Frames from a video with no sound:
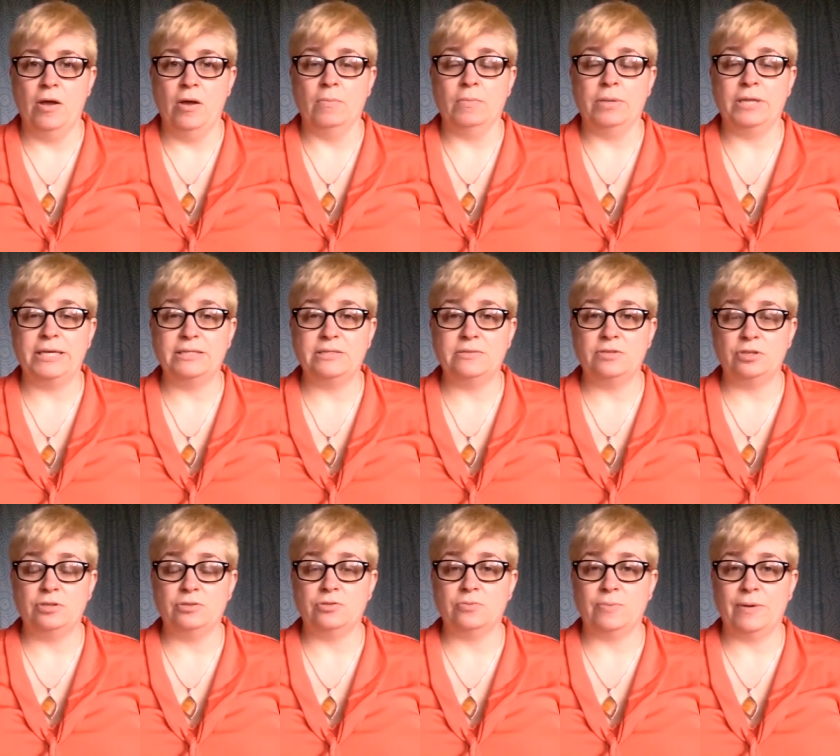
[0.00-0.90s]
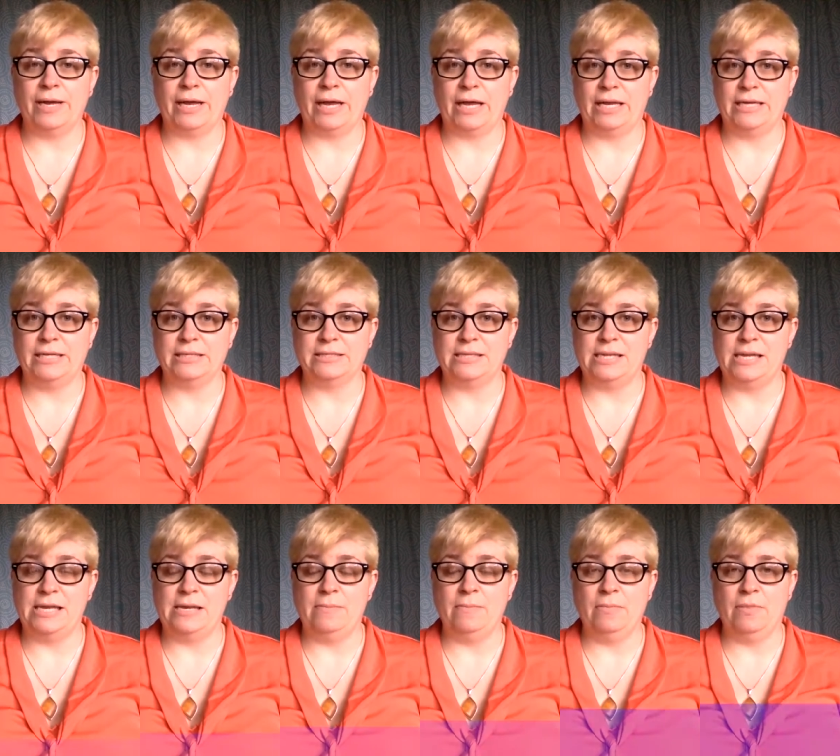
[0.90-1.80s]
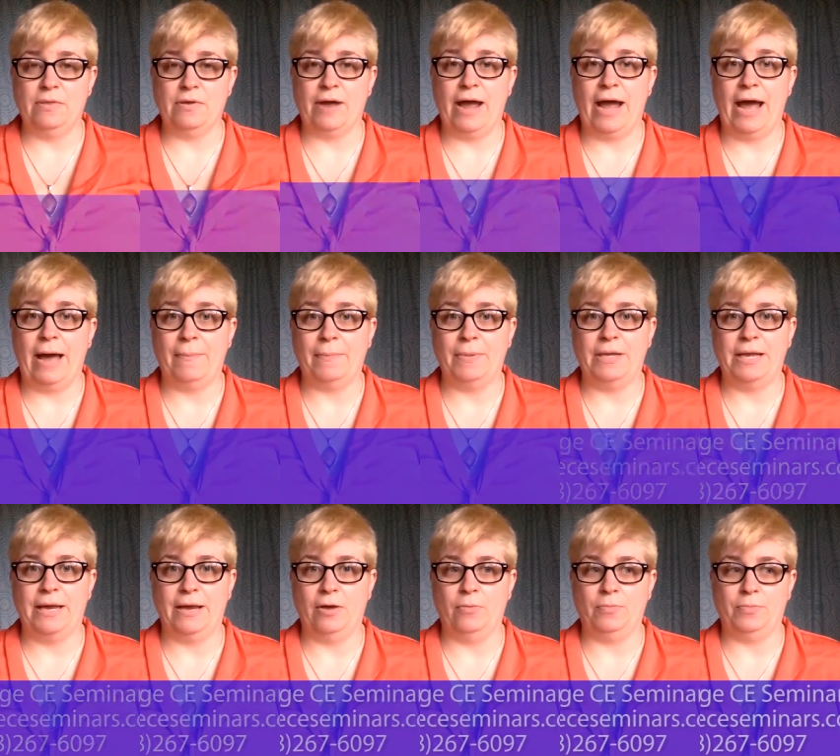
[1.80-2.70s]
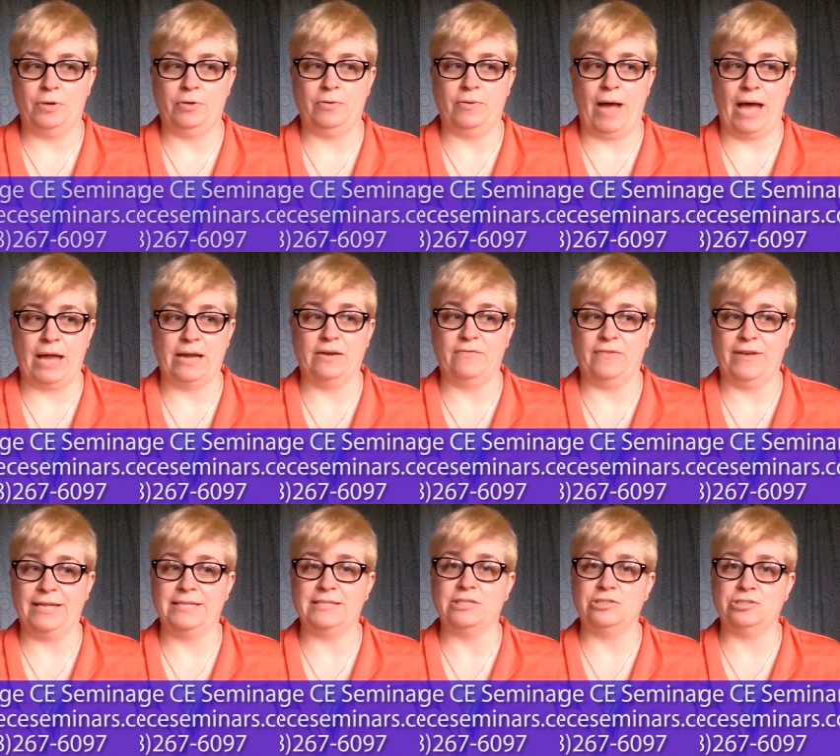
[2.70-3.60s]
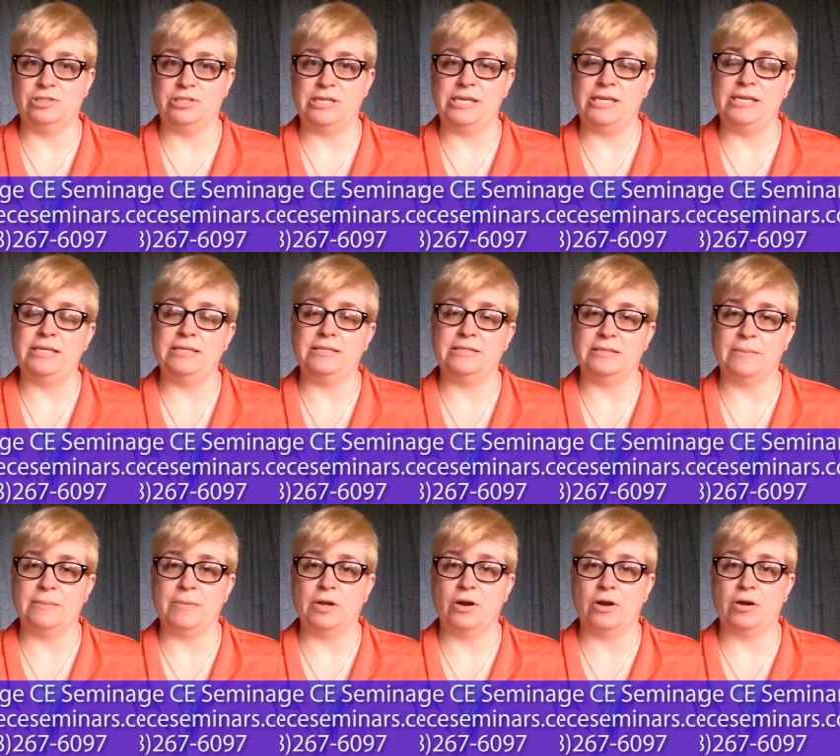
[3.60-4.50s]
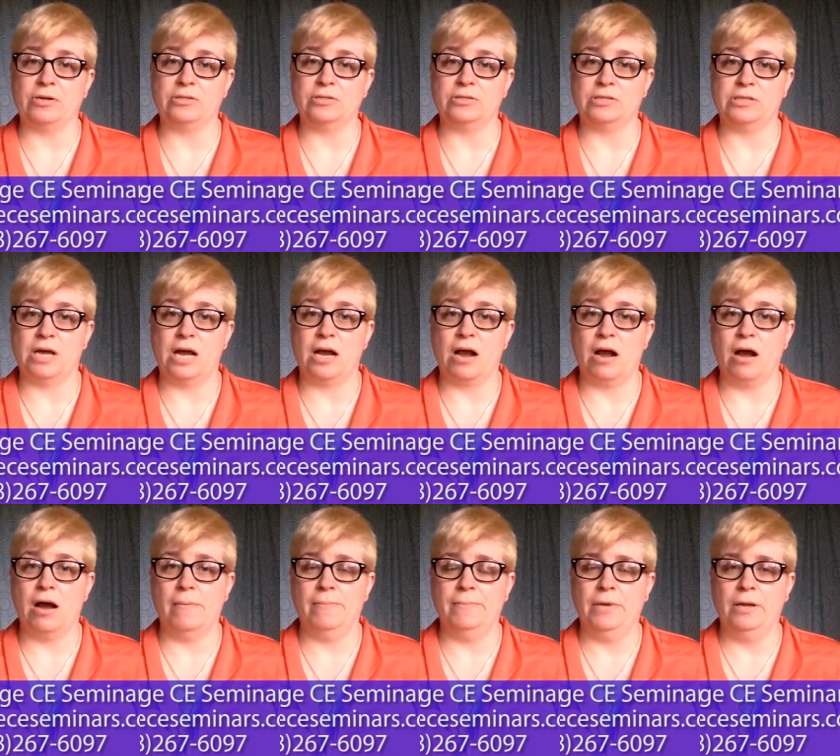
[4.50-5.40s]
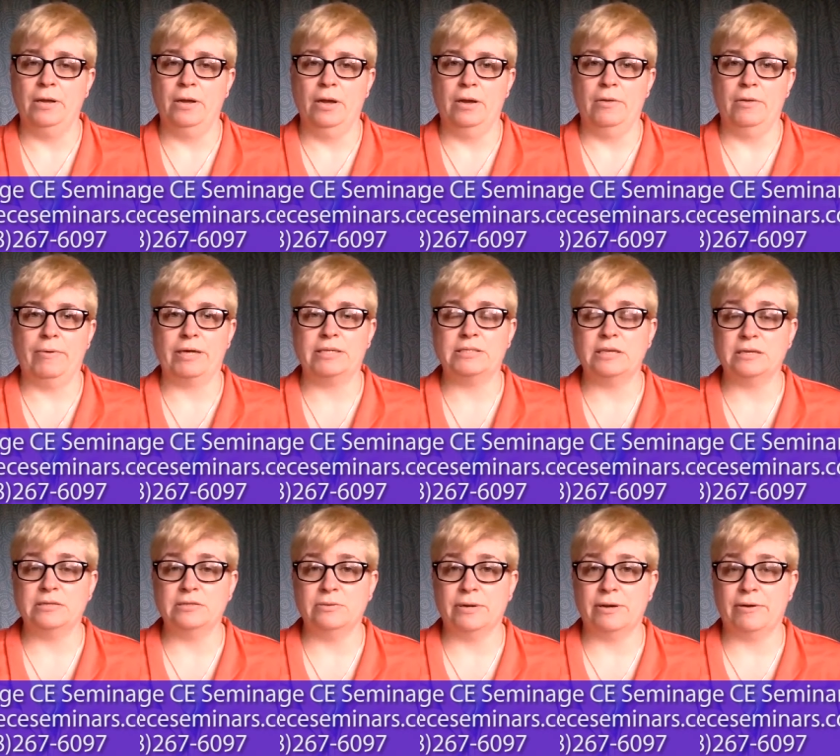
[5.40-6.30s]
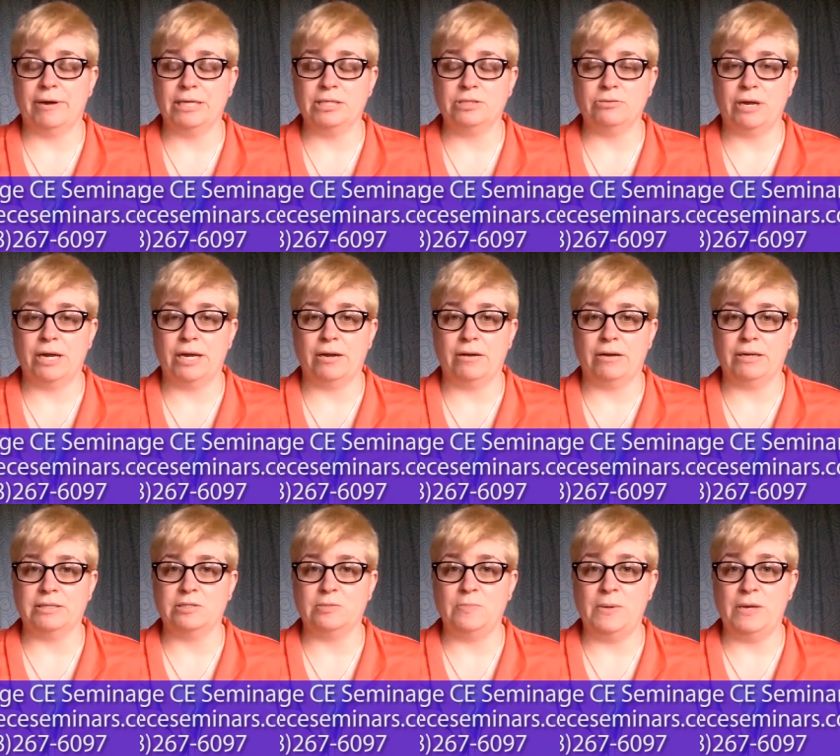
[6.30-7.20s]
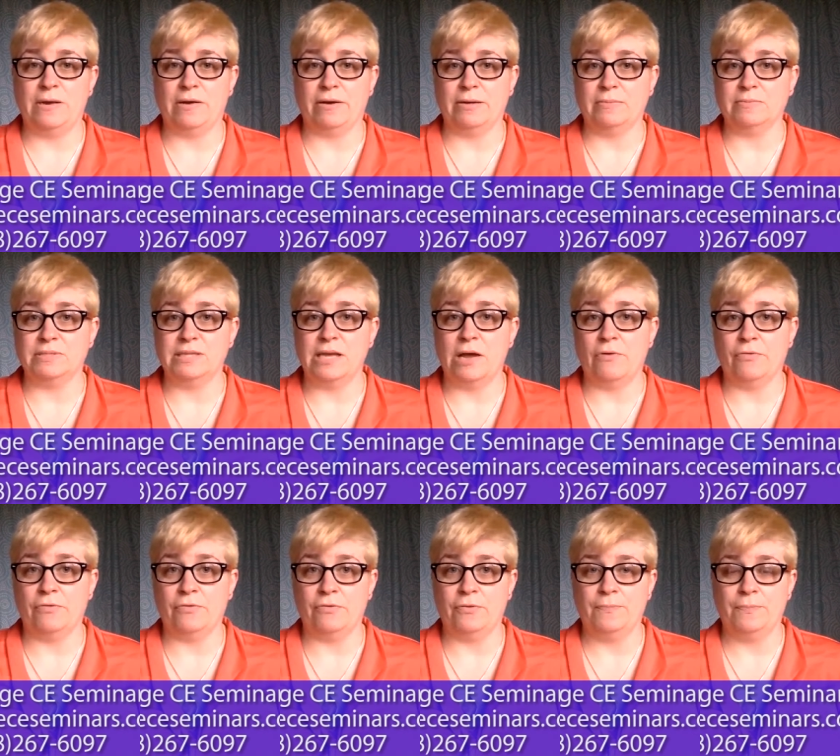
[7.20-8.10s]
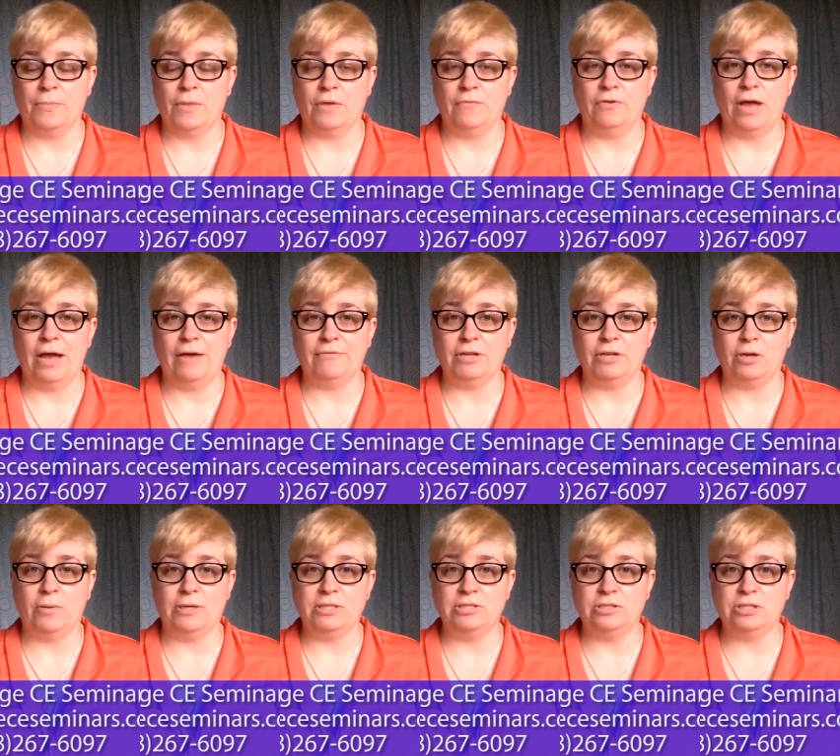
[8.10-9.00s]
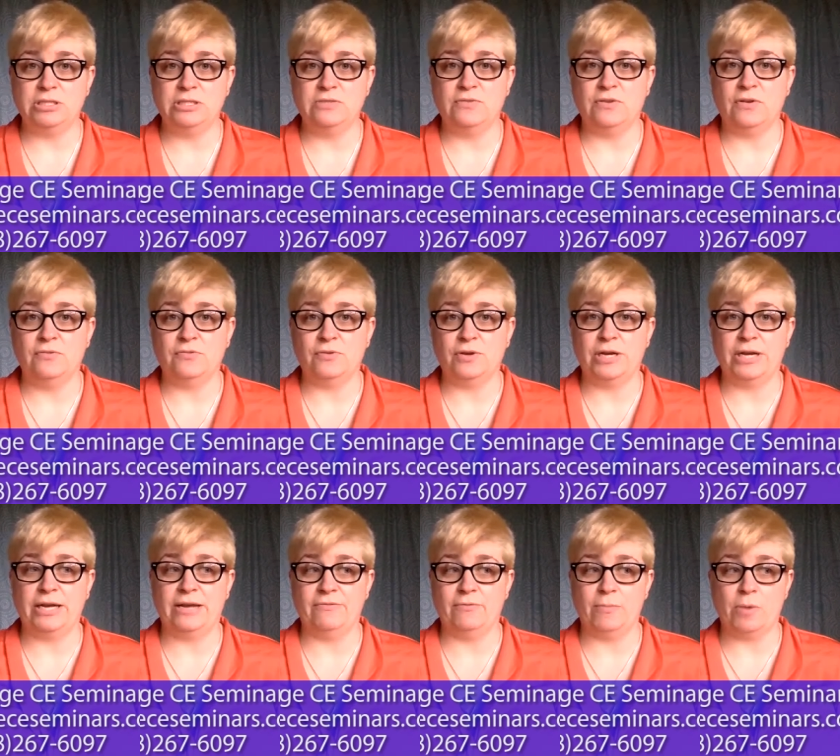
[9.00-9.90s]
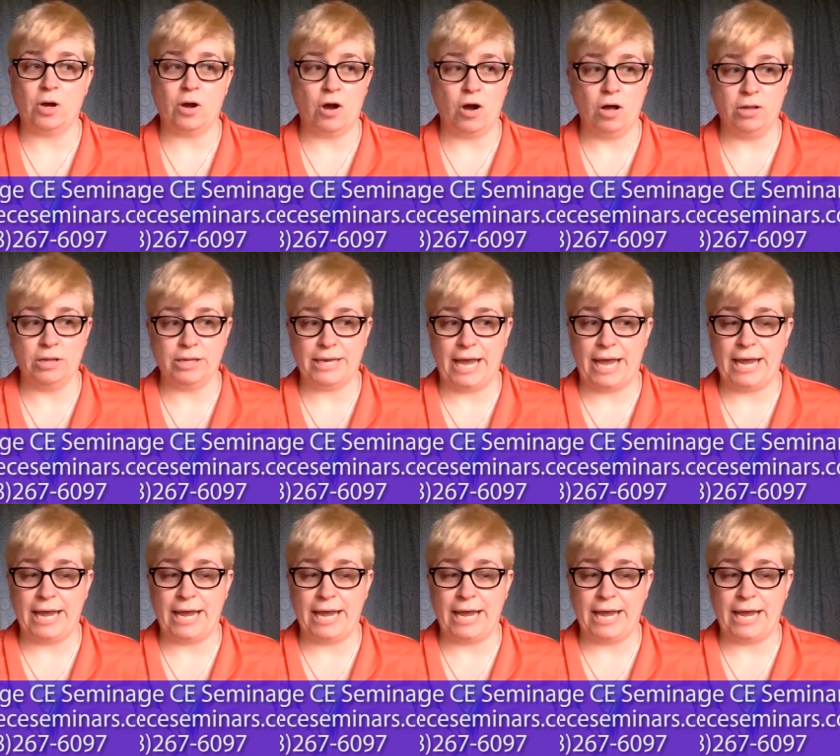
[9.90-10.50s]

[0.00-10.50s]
please use Rick and his team. They're happy to help you at AdvantageCESeminars.com. Rick's also a great trainer and speaker himself. If you have any questions, feel free to give him a call at